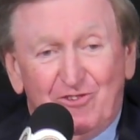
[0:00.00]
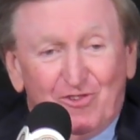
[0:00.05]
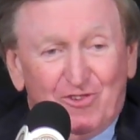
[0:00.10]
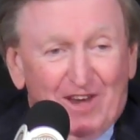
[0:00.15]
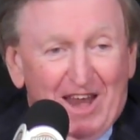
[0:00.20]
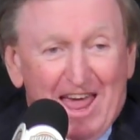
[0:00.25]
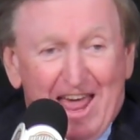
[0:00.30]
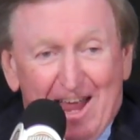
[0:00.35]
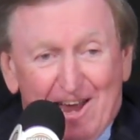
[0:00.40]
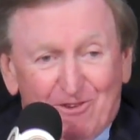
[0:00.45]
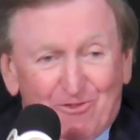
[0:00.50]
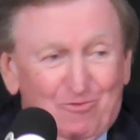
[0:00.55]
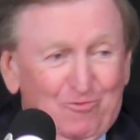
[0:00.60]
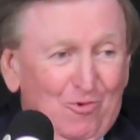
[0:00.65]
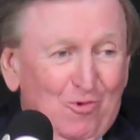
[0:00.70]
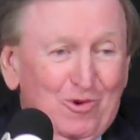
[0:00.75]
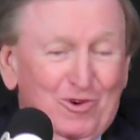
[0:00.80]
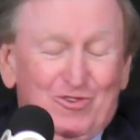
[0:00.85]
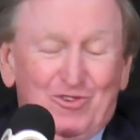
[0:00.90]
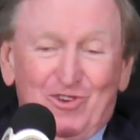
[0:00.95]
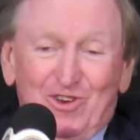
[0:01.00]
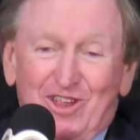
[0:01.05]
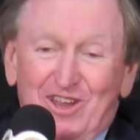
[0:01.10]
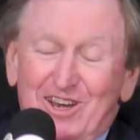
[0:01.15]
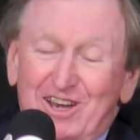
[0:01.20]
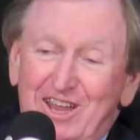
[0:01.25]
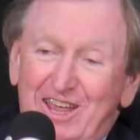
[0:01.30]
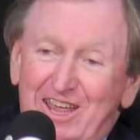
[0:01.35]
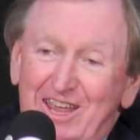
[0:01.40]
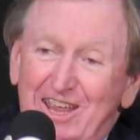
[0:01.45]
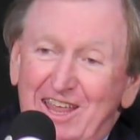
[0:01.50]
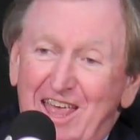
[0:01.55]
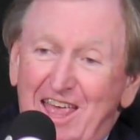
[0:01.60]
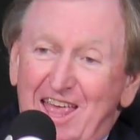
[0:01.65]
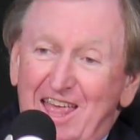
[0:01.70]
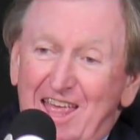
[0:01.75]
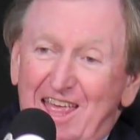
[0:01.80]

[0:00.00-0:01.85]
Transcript: / fortunately,